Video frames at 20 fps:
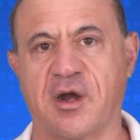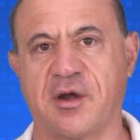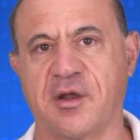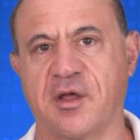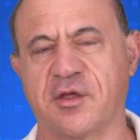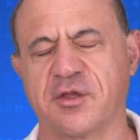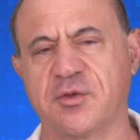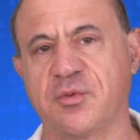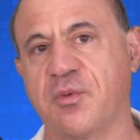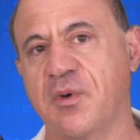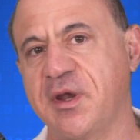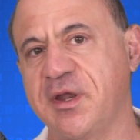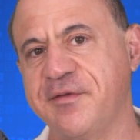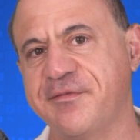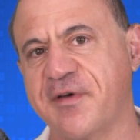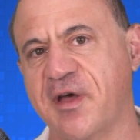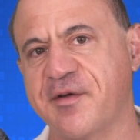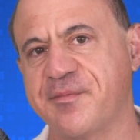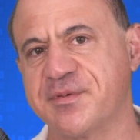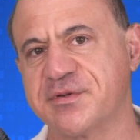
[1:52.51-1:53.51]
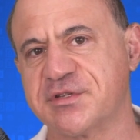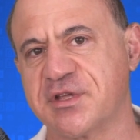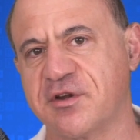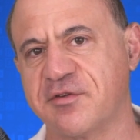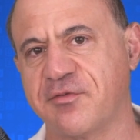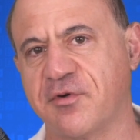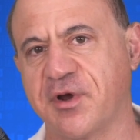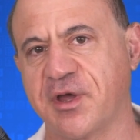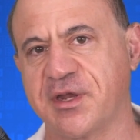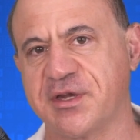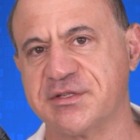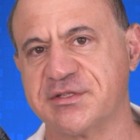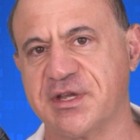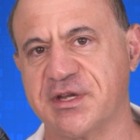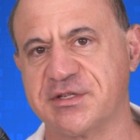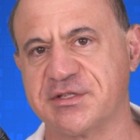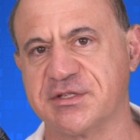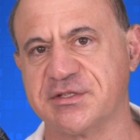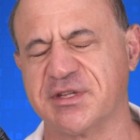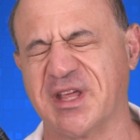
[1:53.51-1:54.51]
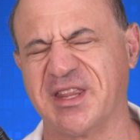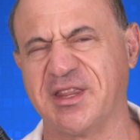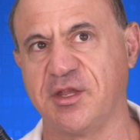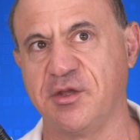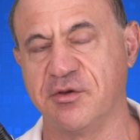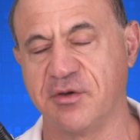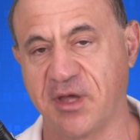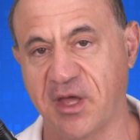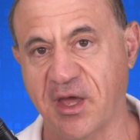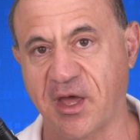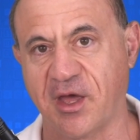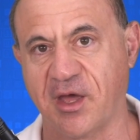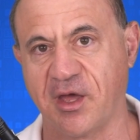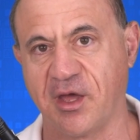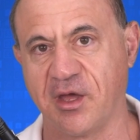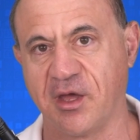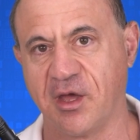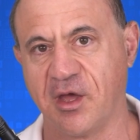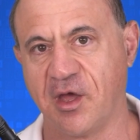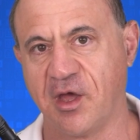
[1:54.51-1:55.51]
Now, twenty-five percent of organizations in the U K